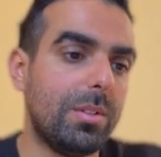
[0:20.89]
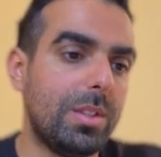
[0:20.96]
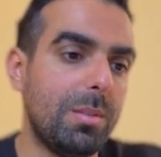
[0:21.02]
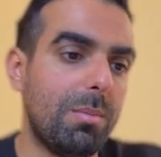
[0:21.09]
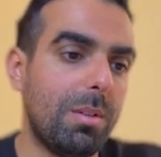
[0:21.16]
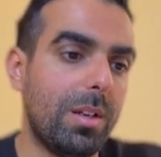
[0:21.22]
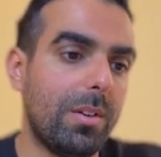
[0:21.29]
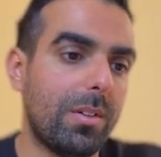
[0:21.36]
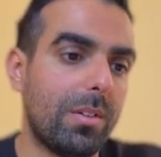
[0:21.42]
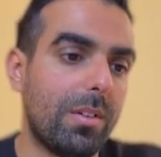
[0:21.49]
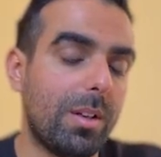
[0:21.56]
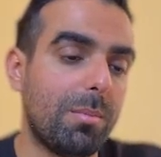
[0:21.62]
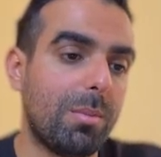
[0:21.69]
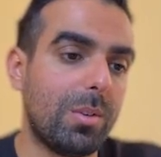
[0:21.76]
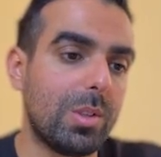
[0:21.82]
Deep learning
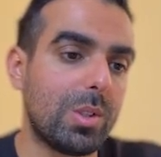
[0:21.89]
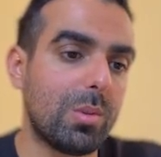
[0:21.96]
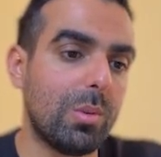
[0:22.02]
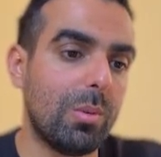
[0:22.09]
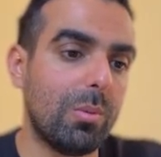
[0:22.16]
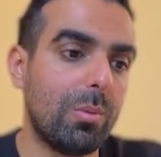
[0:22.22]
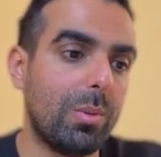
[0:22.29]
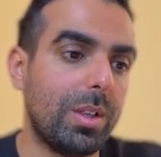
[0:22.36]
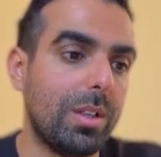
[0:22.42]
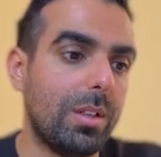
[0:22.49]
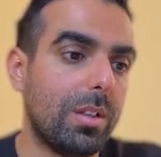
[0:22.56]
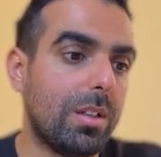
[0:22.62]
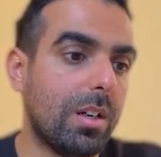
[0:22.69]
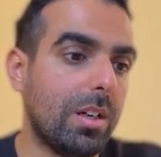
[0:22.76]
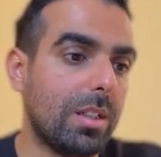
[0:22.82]
libraries, we
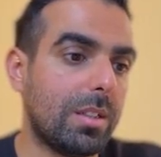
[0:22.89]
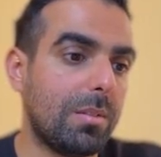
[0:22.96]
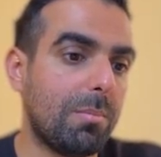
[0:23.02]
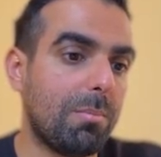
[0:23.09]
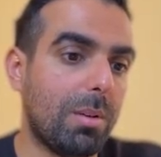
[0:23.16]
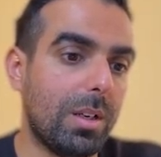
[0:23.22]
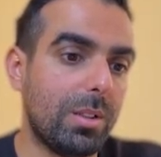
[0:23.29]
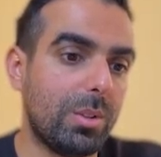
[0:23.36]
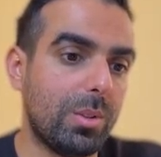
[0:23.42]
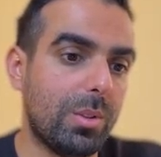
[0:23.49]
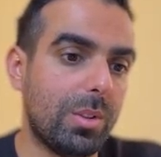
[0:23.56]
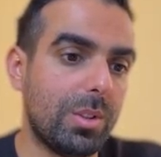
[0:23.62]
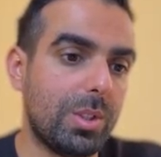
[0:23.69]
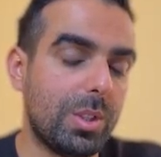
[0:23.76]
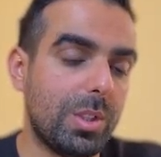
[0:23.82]
got
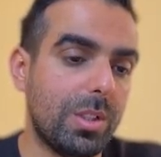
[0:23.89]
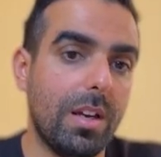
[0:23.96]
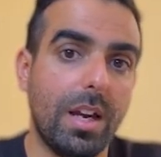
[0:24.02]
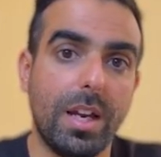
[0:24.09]
PyTorch